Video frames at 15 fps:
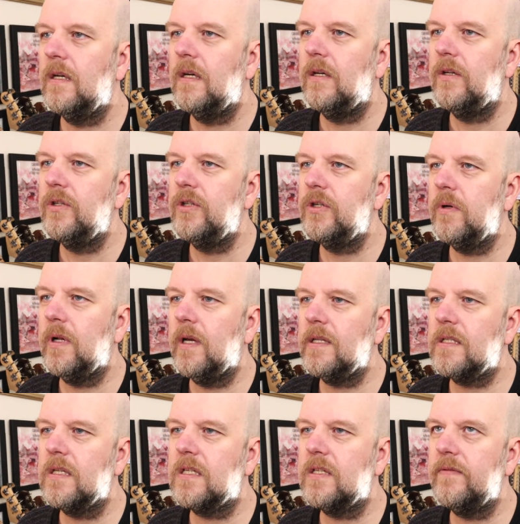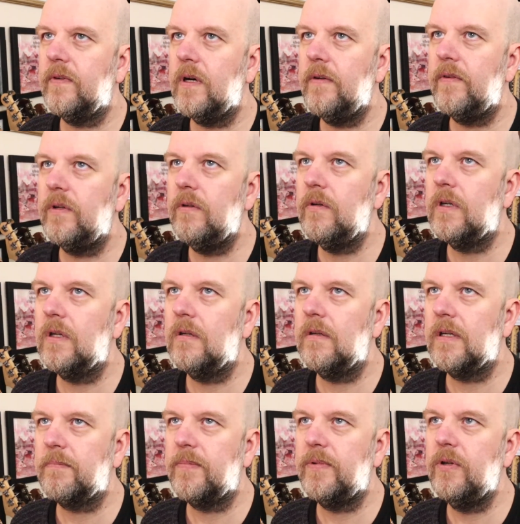Do you want to know how to survive a nuclear
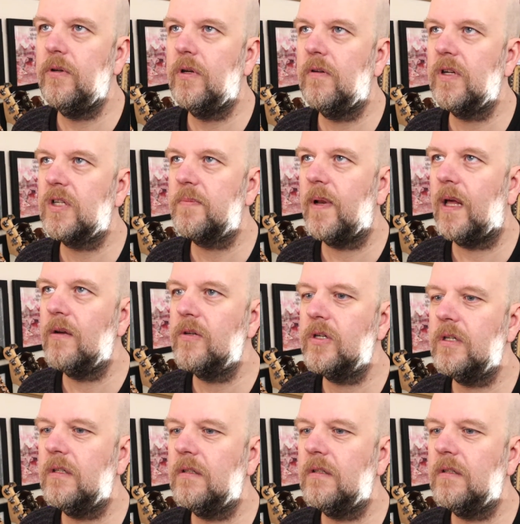explosion?